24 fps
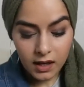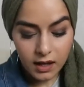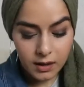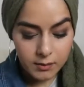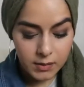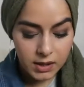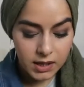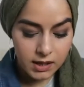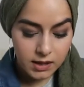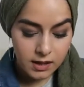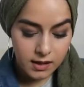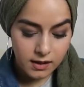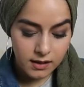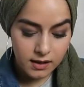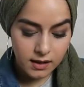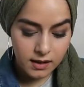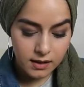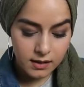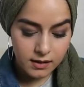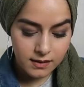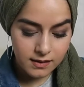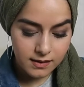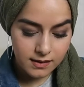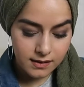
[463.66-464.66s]
I mean,
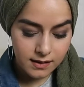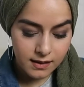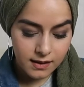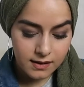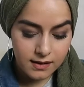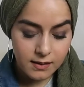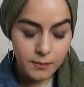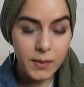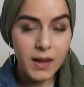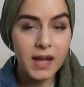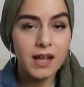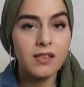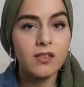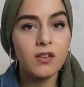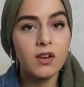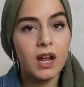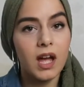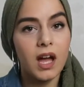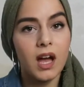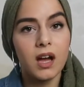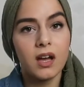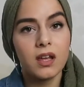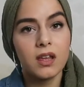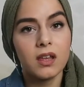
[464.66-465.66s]
it depends on
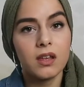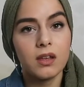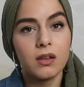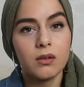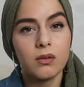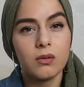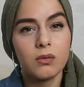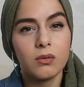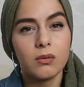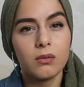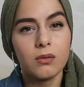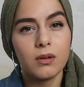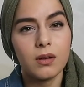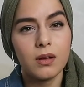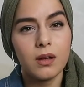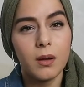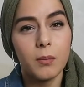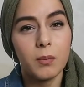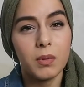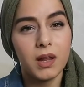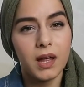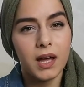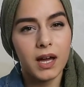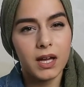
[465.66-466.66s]
how you
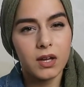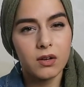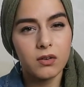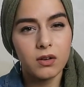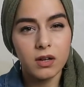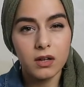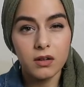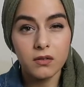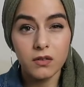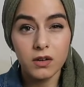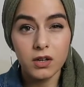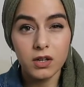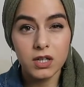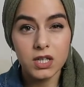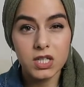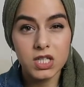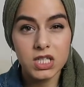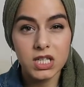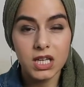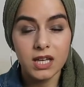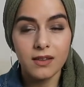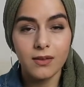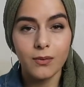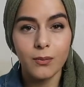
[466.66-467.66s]
apply your nail
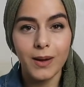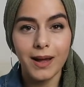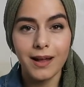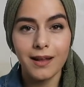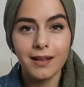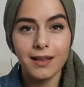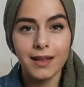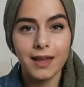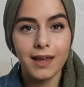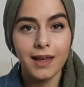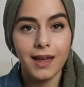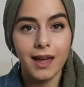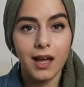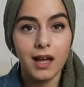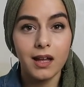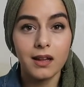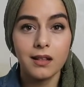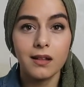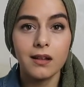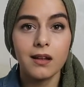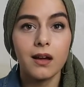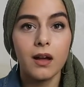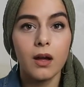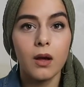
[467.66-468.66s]
varnish as well. It
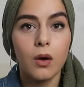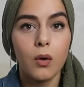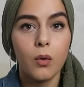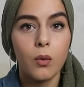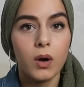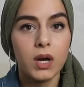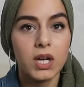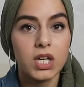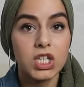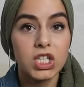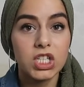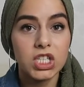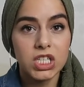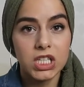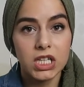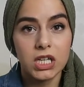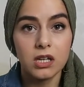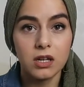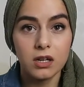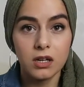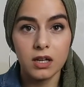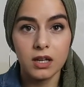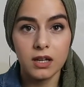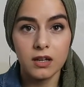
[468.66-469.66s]
can look quite
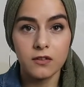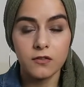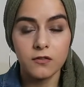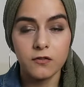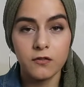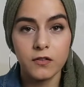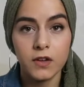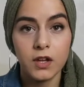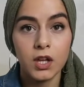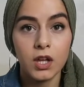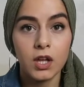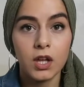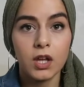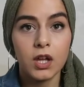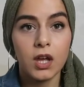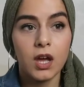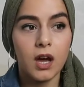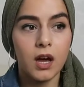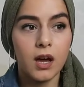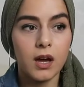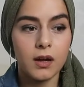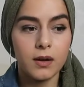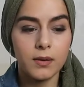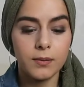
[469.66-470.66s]
sheer if
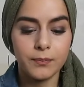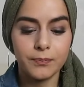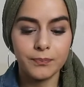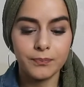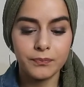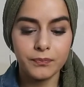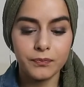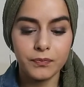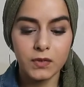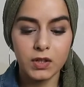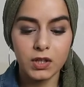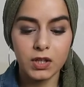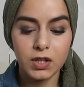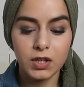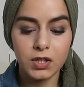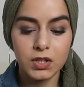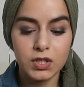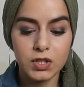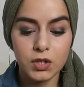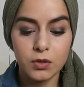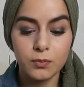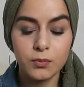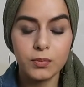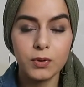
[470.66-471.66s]
you
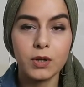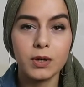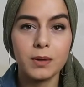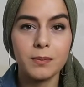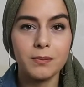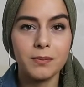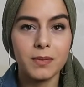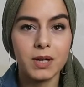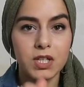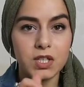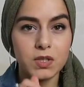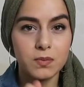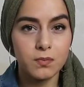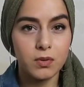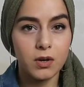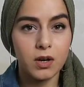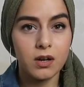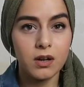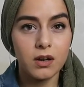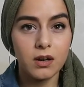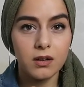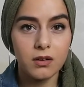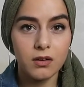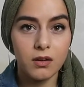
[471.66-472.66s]
don't put much
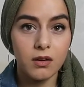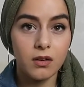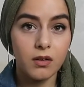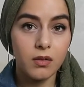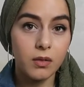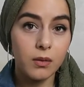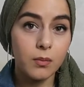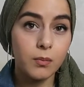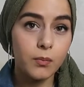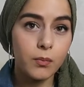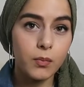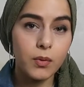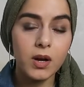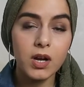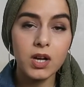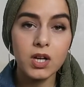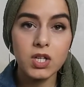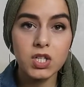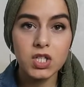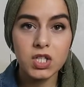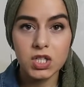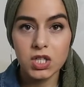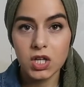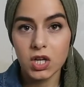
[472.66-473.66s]
product on the
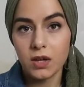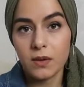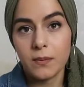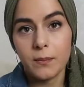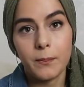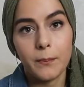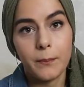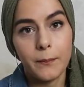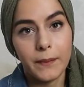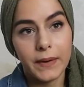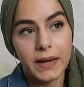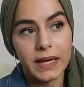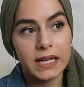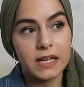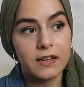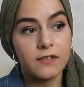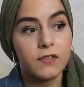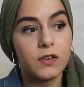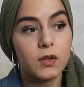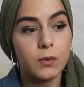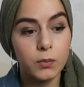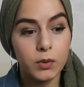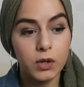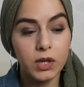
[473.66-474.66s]
brush, but
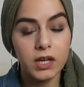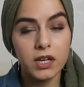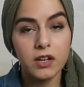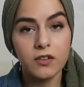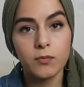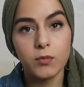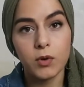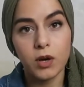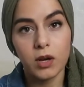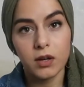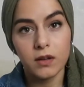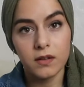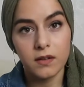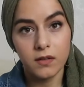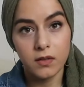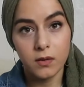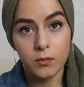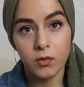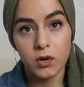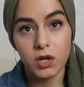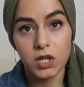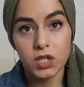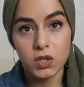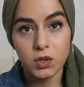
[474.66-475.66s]
if you put enough product on
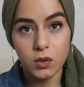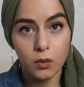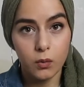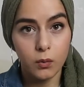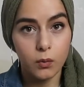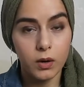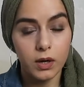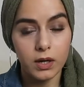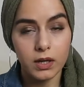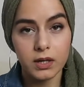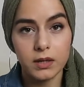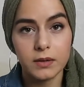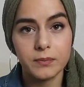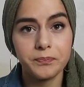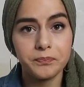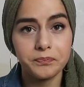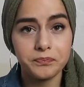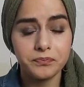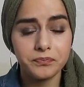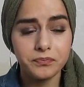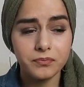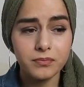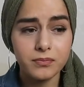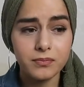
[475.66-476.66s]
the brush, 1
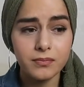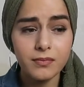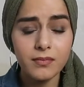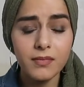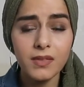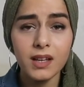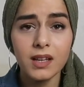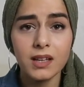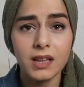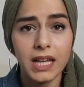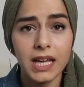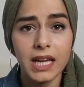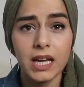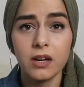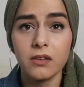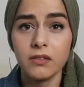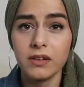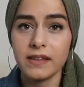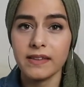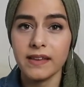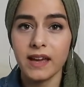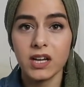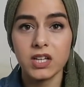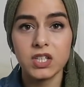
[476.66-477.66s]
layer
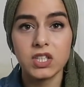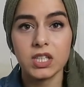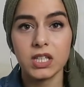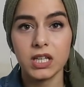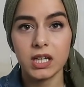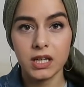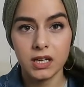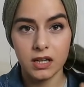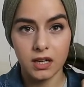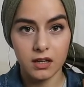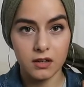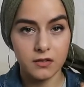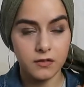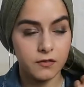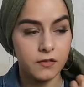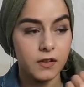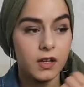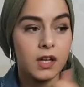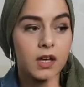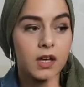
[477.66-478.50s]
is actually enough